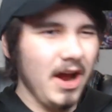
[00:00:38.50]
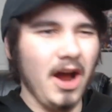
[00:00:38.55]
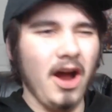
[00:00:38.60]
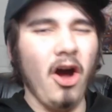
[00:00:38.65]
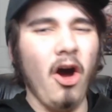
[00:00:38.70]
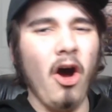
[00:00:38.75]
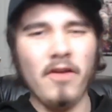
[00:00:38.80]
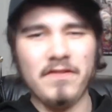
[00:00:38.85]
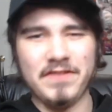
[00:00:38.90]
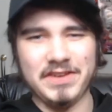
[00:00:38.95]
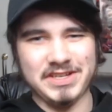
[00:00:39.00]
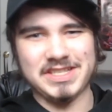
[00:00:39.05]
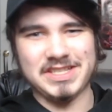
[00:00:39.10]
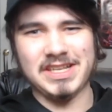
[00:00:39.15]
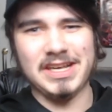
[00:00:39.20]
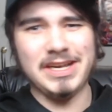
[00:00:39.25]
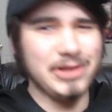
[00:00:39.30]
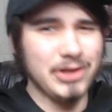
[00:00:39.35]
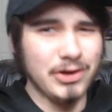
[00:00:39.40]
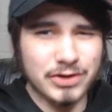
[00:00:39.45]

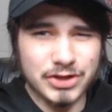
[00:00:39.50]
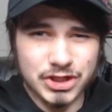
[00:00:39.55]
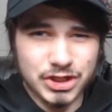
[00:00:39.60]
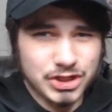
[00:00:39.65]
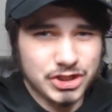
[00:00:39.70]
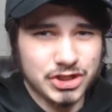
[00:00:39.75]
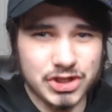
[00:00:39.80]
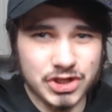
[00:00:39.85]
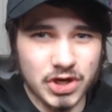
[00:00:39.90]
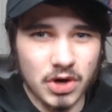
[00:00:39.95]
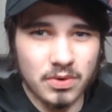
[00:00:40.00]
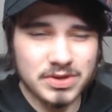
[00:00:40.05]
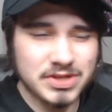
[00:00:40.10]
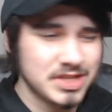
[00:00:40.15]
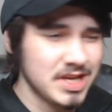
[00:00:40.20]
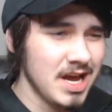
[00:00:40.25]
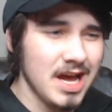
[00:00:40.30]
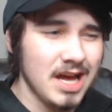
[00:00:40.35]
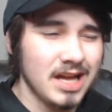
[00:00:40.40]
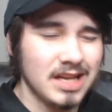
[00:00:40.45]
obviously, they're just
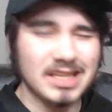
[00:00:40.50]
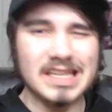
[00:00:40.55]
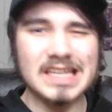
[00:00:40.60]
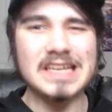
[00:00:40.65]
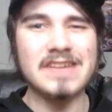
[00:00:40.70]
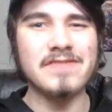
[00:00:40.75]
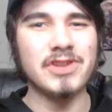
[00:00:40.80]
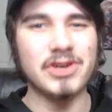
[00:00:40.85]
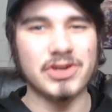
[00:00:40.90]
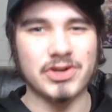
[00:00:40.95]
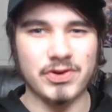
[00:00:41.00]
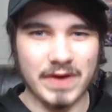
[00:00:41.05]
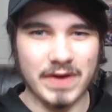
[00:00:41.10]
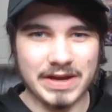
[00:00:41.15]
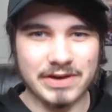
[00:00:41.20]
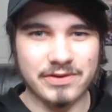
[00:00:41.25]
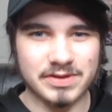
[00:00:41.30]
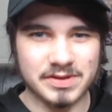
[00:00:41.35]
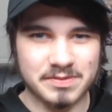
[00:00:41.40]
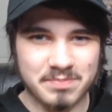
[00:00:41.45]
jokes. Leave the
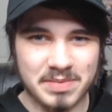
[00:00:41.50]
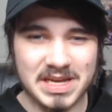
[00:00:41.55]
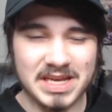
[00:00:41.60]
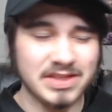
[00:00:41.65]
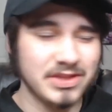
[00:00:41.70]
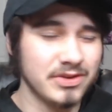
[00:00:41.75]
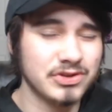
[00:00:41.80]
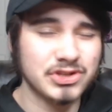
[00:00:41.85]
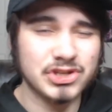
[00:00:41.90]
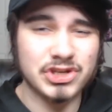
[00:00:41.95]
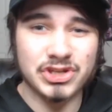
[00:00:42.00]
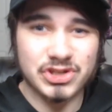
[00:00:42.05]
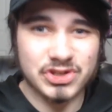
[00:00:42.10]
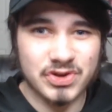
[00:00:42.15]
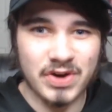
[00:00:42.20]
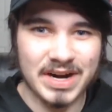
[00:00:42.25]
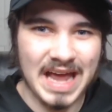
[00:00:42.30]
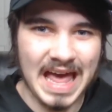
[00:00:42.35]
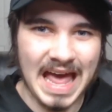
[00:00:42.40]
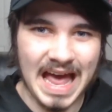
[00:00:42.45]
creators be, they're just
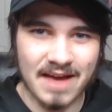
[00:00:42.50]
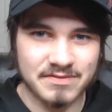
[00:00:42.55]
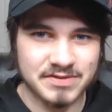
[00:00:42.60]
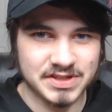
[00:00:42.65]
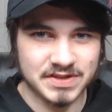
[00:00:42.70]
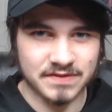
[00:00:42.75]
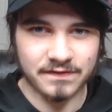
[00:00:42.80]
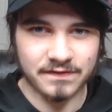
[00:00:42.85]
trying to have some